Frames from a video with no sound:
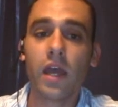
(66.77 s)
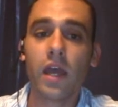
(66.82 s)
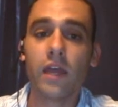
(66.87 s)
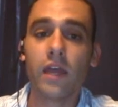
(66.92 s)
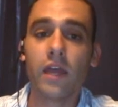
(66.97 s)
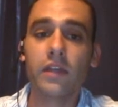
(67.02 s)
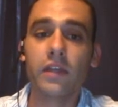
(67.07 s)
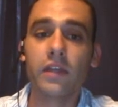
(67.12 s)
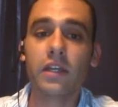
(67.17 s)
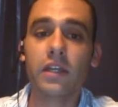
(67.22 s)

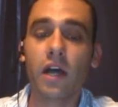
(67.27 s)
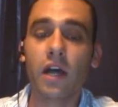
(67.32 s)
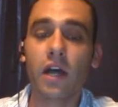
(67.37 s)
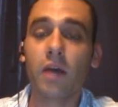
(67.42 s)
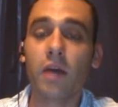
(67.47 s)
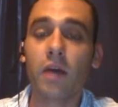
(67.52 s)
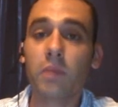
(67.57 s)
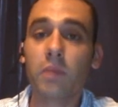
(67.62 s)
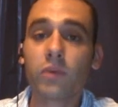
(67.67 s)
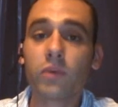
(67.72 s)
And then
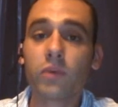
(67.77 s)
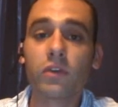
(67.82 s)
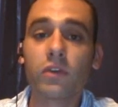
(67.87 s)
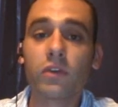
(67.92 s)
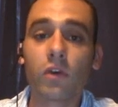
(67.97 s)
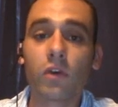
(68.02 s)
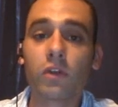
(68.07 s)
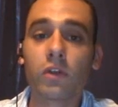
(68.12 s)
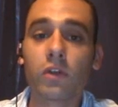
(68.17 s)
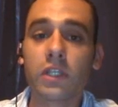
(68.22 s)
most of
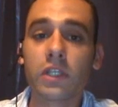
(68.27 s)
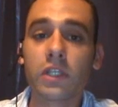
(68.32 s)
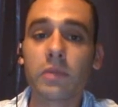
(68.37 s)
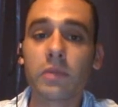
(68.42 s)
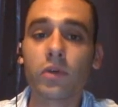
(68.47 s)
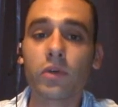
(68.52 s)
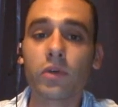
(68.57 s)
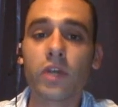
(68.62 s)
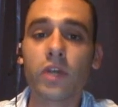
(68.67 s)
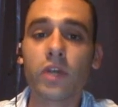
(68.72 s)
the early
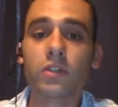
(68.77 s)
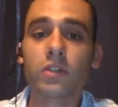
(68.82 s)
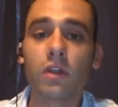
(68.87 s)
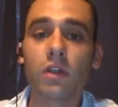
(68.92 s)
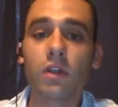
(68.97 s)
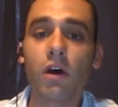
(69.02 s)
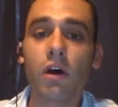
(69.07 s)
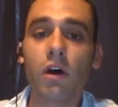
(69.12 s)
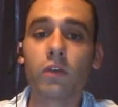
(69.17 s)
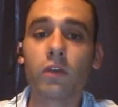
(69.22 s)
immigration
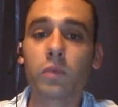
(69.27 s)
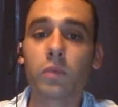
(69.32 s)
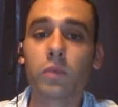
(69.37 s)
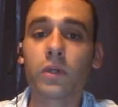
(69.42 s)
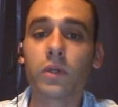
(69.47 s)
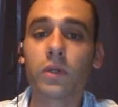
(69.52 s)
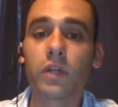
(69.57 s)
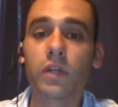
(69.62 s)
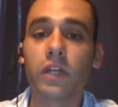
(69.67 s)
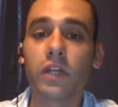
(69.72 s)
laws
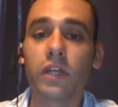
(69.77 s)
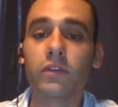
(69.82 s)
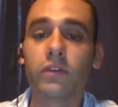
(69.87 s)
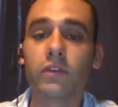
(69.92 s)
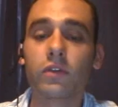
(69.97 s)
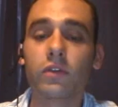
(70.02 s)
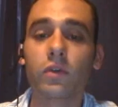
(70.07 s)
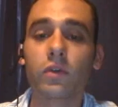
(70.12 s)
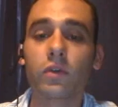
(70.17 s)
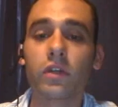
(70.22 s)
were
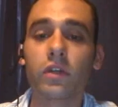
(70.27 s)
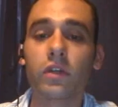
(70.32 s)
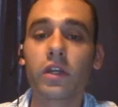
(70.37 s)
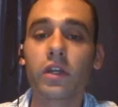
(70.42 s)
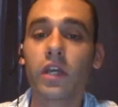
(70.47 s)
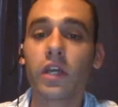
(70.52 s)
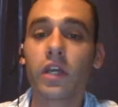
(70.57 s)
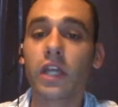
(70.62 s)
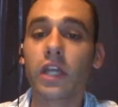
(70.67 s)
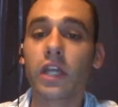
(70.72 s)
instituted
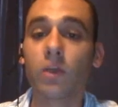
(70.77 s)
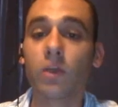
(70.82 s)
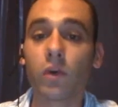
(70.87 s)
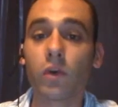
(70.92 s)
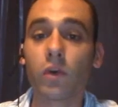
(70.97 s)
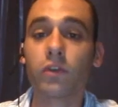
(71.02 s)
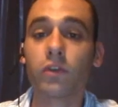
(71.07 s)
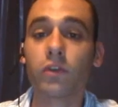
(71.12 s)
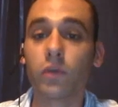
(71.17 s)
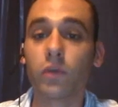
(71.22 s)
in
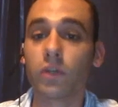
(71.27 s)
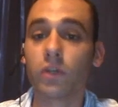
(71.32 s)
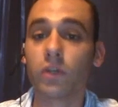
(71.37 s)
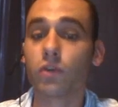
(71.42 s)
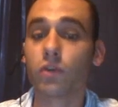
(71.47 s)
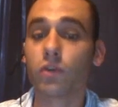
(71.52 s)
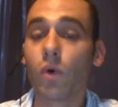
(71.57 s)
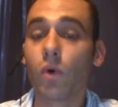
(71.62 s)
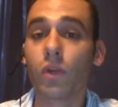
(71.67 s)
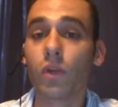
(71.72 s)
order to
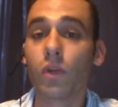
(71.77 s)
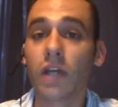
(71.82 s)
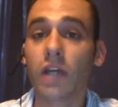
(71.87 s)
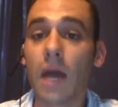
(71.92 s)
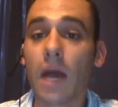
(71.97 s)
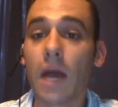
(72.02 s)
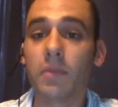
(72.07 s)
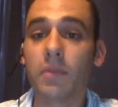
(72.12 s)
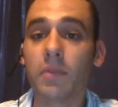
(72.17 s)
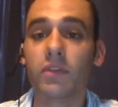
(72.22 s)
control the
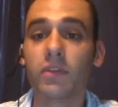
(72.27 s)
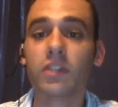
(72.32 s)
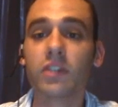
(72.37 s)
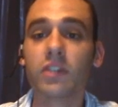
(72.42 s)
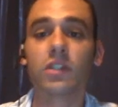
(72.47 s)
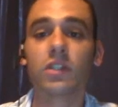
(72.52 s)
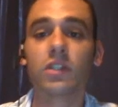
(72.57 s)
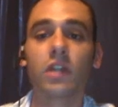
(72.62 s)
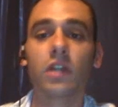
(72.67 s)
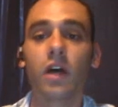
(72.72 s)

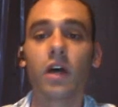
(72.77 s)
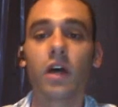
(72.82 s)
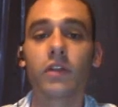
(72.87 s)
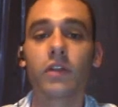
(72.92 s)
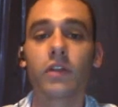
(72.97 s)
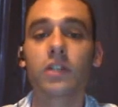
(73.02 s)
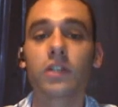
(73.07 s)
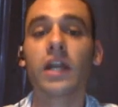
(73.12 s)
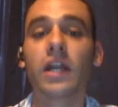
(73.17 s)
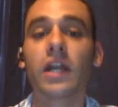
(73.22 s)
composition of
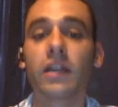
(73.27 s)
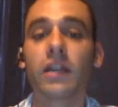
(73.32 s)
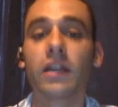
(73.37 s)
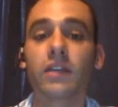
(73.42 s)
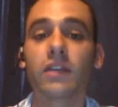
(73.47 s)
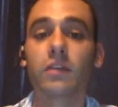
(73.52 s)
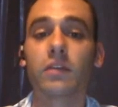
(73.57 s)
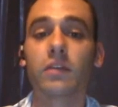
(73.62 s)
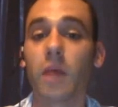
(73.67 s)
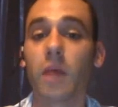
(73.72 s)
the United
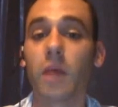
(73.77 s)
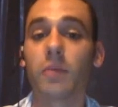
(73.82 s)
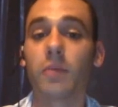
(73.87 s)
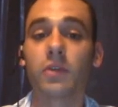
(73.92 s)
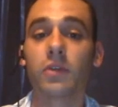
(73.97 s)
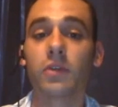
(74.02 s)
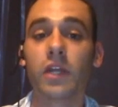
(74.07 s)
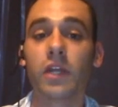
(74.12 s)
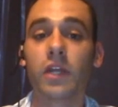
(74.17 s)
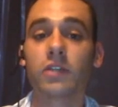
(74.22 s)
States
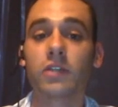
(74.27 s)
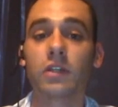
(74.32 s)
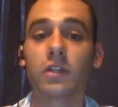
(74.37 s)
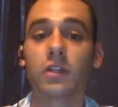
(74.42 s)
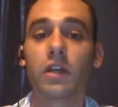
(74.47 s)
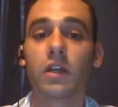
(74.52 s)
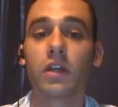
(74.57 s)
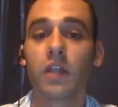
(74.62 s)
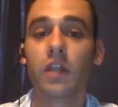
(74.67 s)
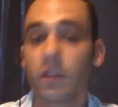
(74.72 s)

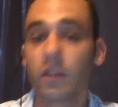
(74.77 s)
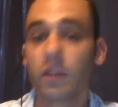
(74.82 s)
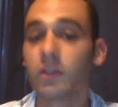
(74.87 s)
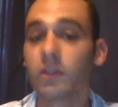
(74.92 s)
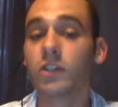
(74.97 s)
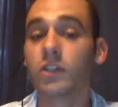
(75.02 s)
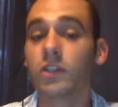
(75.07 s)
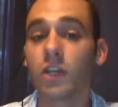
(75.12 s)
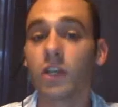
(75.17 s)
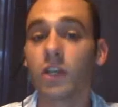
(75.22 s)
population,
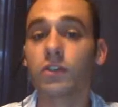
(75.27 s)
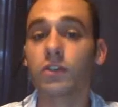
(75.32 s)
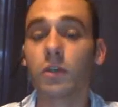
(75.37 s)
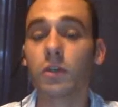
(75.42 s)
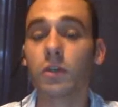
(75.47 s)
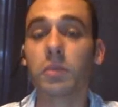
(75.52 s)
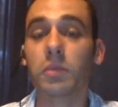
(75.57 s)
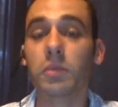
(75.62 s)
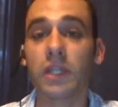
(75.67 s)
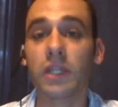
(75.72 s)
such as
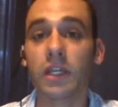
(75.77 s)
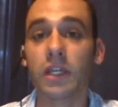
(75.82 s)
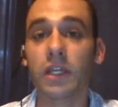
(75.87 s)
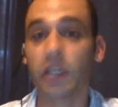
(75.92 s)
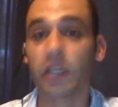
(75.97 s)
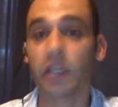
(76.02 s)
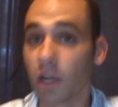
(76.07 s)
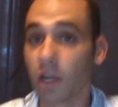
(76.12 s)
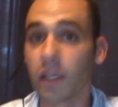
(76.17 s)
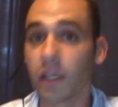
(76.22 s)
European
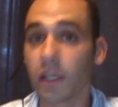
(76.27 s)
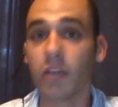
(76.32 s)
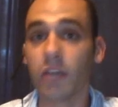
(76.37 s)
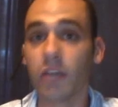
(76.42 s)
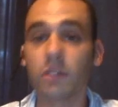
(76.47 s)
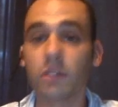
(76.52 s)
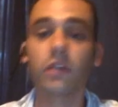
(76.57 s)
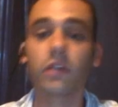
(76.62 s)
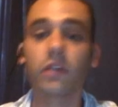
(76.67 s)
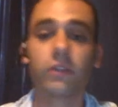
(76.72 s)
and
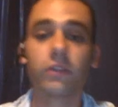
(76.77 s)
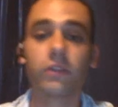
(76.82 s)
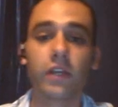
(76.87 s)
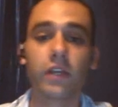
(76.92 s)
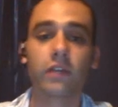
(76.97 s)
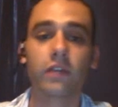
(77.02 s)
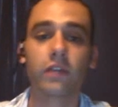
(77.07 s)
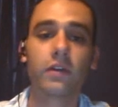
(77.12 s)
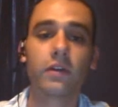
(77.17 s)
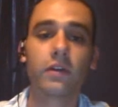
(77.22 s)
Caucasian
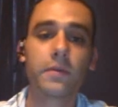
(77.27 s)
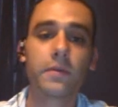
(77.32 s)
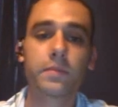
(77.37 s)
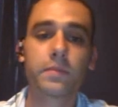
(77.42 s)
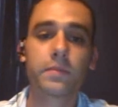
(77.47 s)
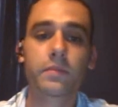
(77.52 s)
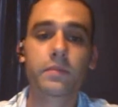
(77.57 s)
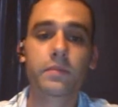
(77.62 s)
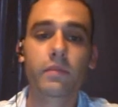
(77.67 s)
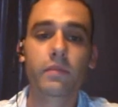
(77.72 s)
descent.
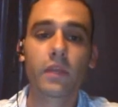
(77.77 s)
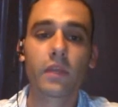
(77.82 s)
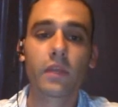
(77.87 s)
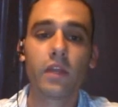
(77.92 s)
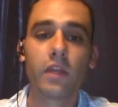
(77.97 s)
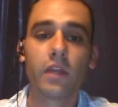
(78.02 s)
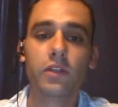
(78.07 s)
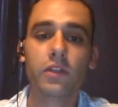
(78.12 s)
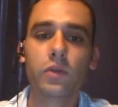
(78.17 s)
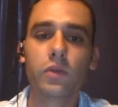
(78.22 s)

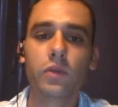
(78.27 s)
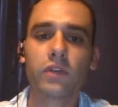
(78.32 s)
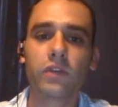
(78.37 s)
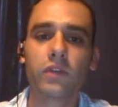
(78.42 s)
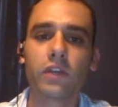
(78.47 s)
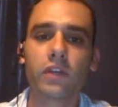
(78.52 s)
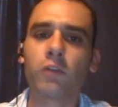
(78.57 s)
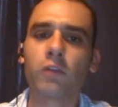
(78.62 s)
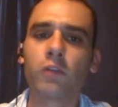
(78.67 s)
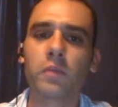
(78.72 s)
The U.S.
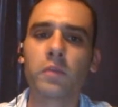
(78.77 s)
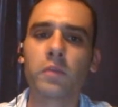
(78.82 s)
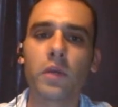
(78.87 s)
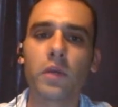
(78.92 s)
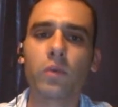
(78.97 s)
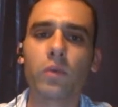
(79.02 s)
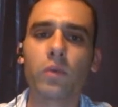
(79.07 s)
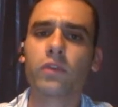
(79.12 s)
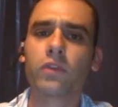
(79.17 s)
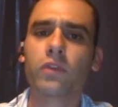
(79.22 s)

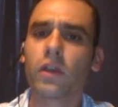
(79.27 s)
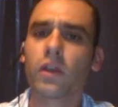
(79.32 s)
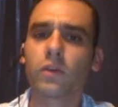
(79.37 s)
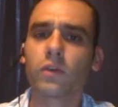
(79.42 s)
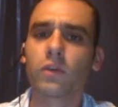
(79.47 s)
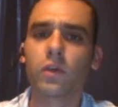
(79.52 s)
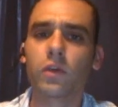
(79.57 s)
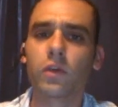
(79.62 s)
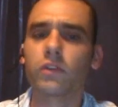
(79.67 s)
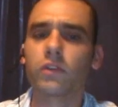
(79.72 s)
government was
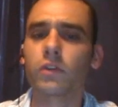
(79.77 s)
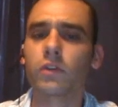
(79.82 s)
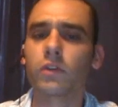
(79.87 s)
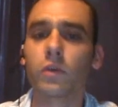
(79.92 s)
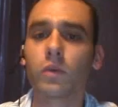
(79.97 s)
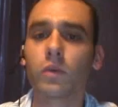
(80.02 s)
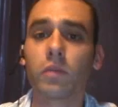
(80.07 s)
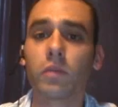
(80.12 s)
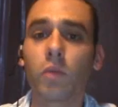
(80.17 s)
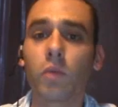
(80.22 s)
also concerned
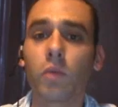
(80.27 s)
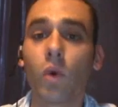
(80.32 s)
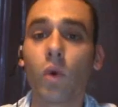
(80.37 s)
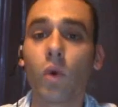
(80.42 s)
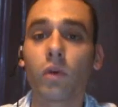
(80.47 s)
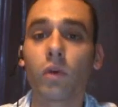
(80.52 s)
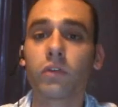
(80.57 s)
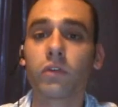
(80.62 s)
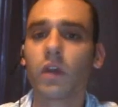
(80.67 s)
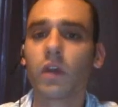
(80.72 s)
with
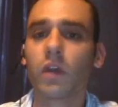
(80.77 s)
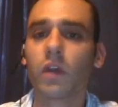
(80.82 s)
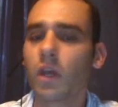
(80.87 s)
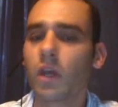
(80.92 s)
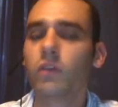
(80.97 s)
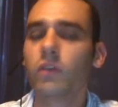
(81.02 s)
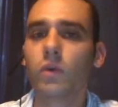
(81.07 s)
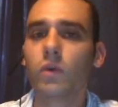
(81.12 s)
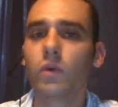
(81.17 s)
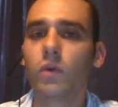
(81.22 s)
morals,
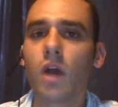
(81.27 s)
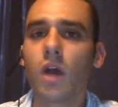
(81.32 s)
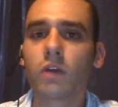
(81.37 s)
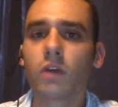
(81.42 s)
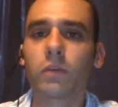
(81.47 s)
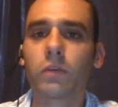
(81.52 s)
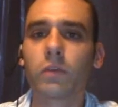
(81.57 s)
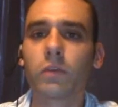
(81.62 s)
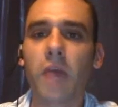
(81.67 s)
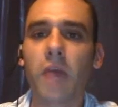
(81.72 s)
so
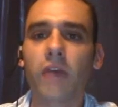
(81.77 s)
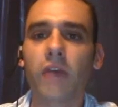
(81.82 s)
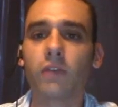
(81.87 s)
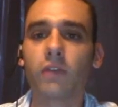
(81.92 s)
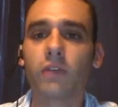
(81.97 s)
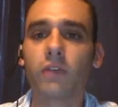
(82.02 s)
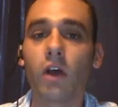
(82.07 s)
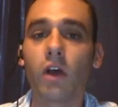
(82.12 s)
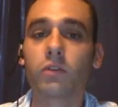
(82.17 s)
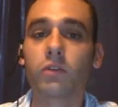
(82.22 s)
Congress passed
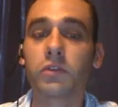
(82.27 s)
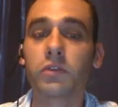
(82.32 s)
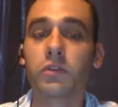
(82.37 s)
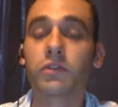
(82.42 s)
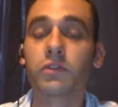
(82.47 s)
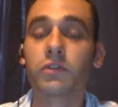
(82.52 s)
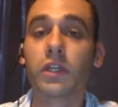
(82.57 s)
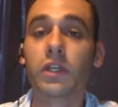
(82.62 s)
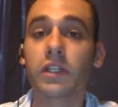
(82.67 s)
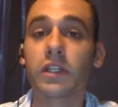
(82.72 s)
laws
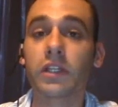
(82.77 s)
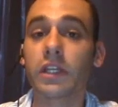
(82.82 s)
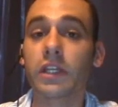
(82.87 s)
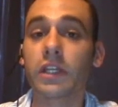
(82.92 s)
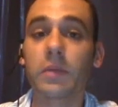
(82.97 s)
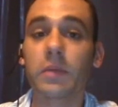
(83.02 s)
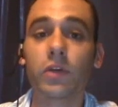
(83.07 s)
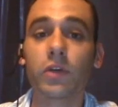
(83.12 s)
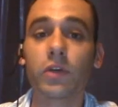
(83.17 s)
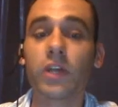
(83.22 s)
restricting the
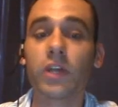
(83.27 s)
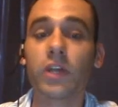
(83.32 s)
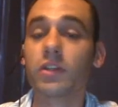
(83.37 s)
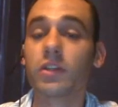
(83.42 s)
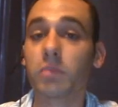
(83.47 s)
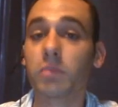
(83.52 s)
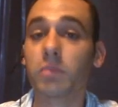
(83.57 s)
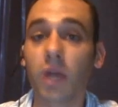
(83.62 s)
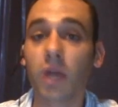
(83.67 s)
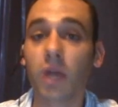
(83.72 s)
immigration
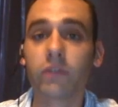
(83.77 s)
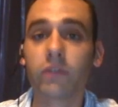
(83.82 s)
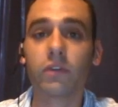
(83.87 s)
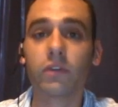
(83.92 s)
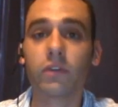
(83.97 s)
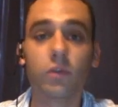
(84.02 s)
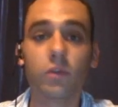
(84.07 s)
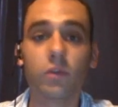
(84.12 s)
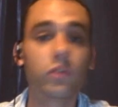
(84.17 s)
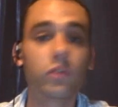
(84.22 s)
of
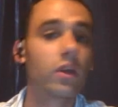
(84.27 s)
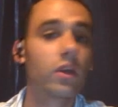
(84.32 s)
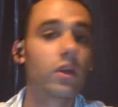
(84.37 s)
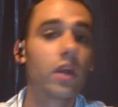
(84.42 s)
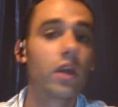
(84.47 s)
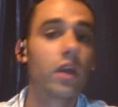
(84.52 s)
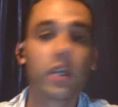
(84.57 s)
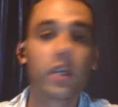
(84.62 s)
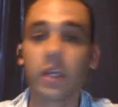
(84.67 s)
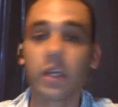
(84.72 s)
prostitutes,
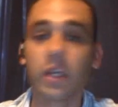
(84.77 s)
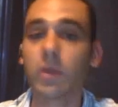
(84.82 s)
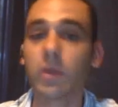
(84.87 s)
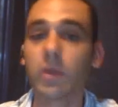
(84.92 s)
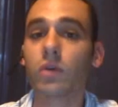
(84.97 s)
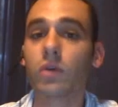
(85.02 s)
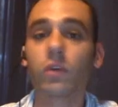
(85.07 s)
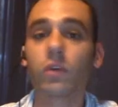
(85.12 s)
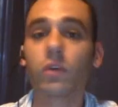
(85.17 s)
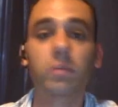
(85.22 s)

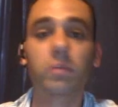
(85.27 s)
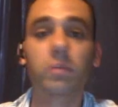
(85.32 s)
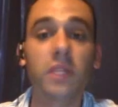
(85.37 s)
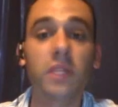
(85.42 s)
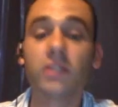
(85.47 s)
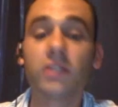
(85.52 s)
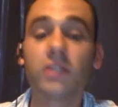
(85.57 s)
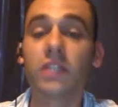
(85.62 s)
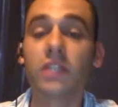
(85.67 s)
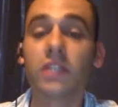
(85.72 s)
chemicals,
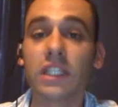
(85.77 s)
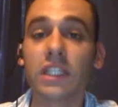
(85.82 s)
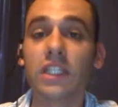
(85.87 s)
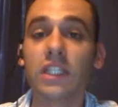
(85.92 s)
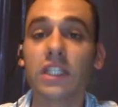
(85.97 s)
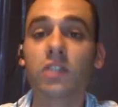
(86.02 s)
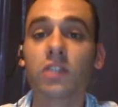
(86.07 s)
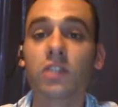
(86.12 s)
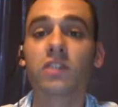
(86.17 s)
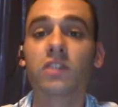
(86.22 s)
mentally
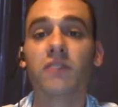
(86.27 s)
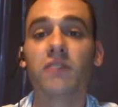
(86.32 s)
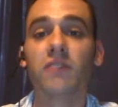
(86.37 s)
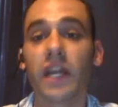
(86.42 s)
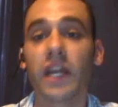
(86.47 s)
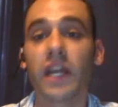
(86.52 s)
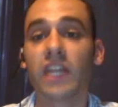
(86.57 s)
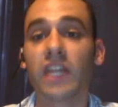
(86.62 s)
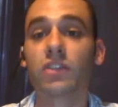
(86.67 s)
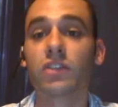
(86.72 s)
ill, and
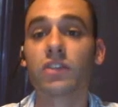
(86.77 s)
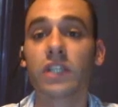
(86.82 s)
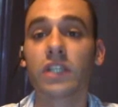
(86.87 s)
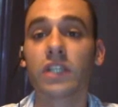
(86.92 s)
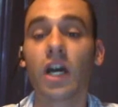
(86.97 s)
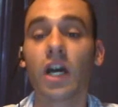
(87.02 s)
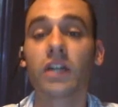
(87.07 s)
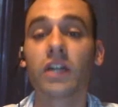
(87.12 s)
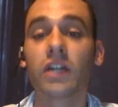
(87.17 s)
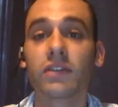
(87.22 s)
financially
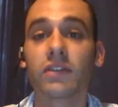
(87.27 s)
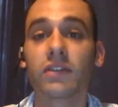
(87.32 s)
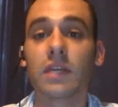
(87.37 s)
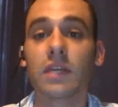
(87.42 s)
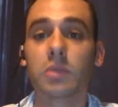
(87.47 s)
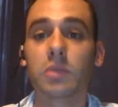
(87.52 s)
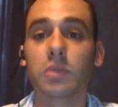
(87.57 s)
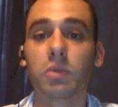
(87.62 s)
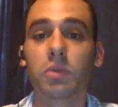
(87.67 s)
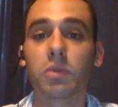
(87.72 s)

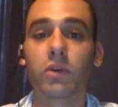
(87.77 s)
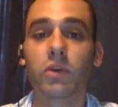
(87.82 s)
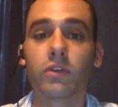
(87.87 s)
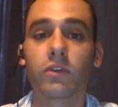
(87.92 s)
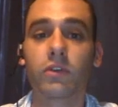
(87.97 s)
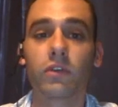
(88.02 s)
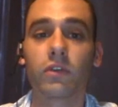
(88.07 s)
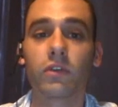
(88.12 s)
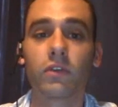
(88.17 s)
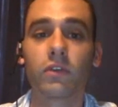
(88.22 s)
unstable
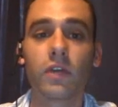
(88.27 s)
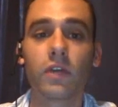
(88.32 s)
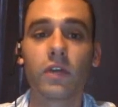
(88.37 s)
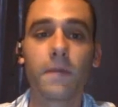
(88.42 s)
persons.